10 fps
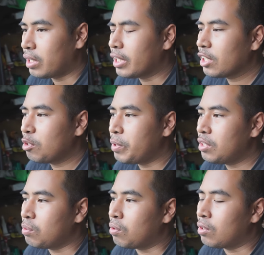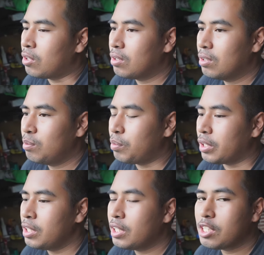I think they're made to order.
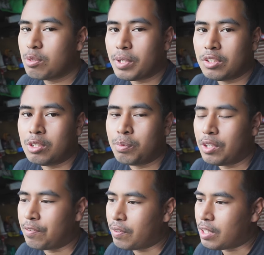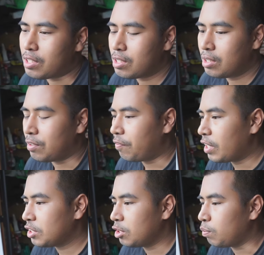But he gets them up to you pretty fast, and
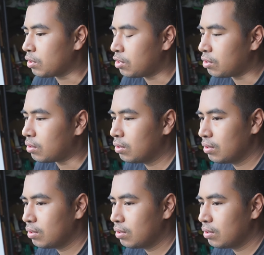fast shipping too.